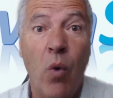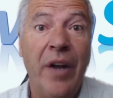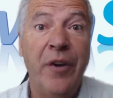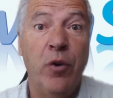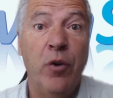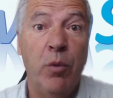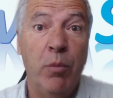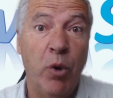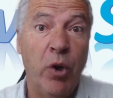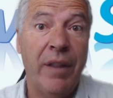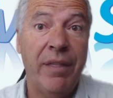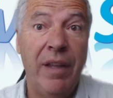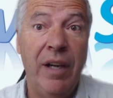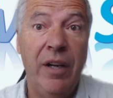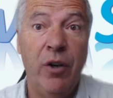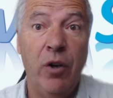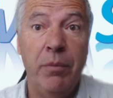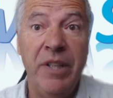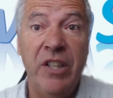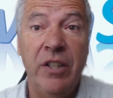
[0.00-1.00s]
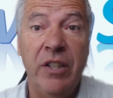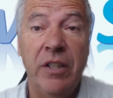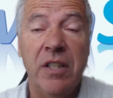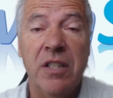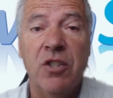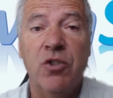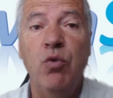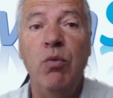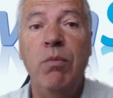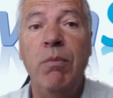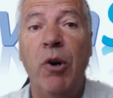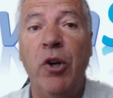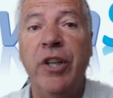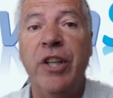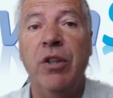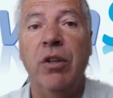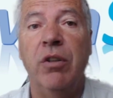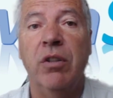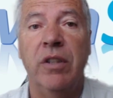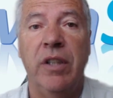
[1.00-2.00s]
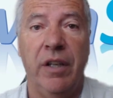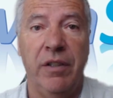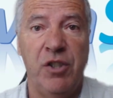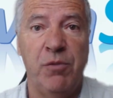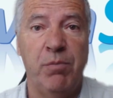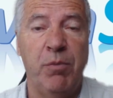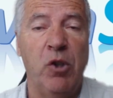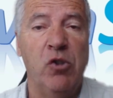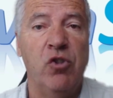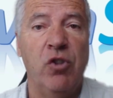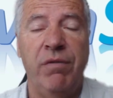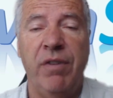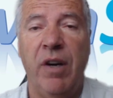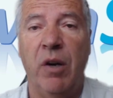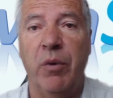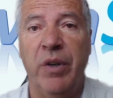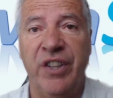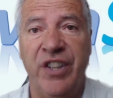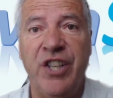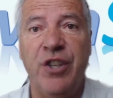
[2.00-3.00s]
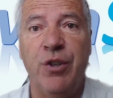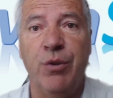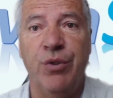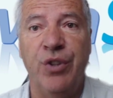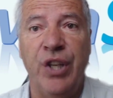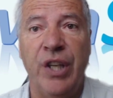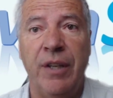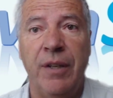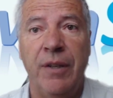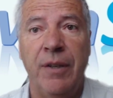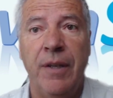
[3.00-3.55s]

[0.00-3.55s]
one or more accelerometers to monitor the response of our DUT.